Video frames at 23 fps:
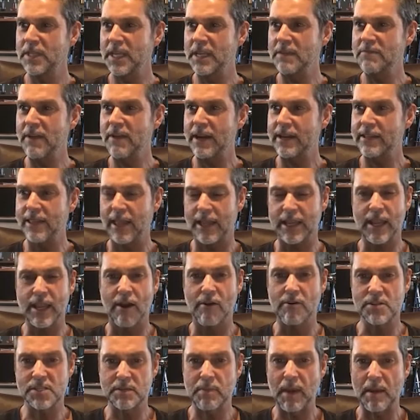devalued their
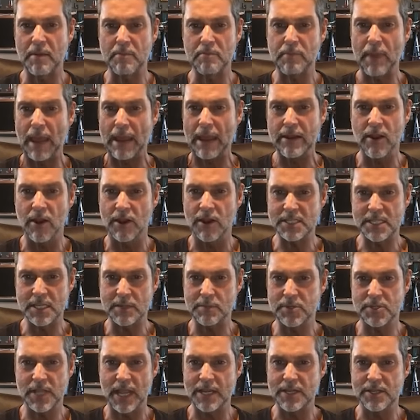currency about
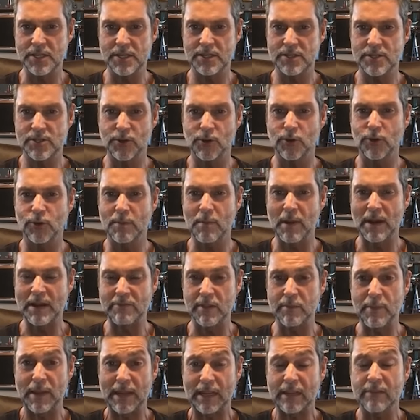90%, took all the money
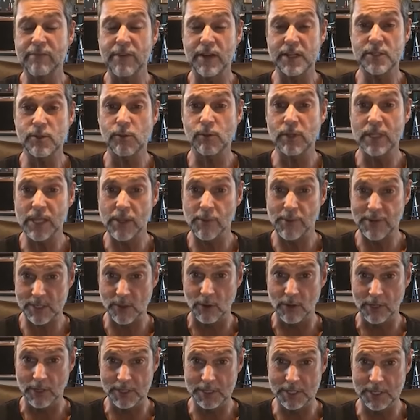from the bank, converted all the US
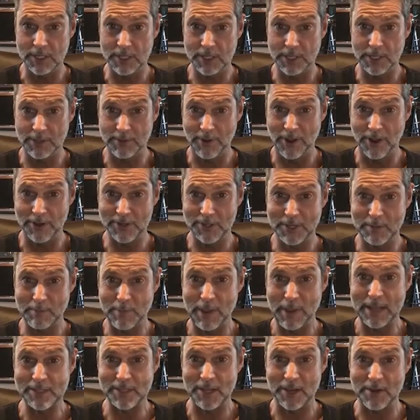dollars into Argentine
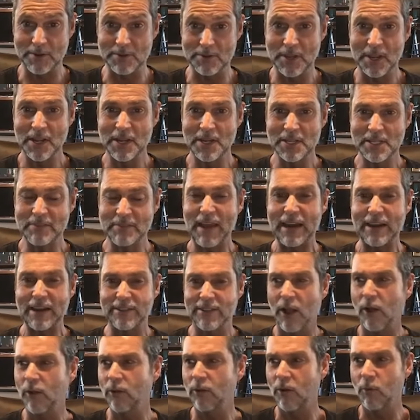pesos, devalued
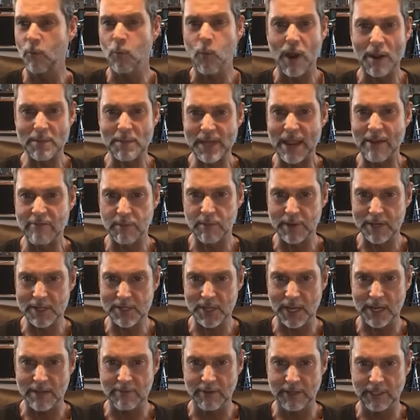the whole lot, wiped out everybody's
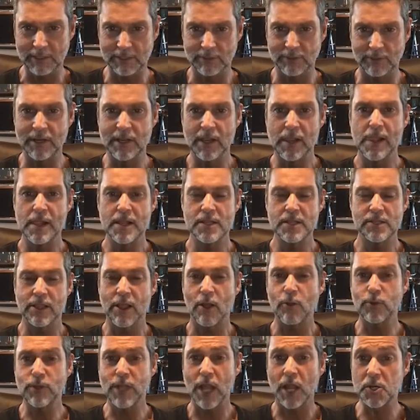savings, right? Mm-hmm. So the
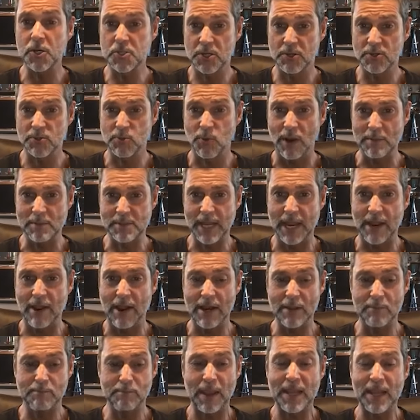whole country was wiped out. And
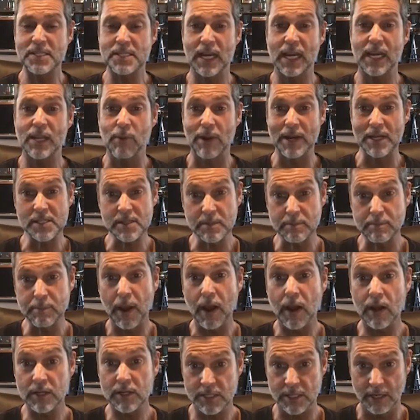it basically went to
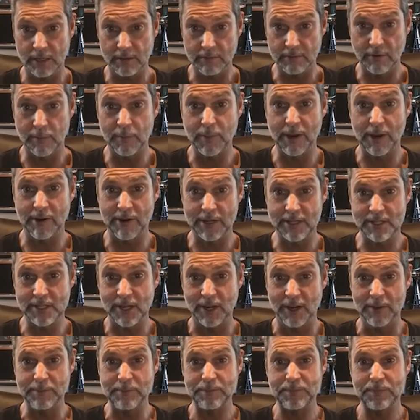barter for a period of
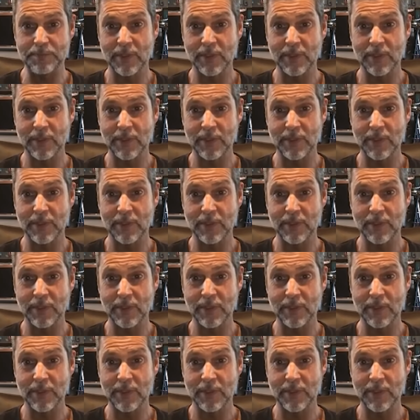time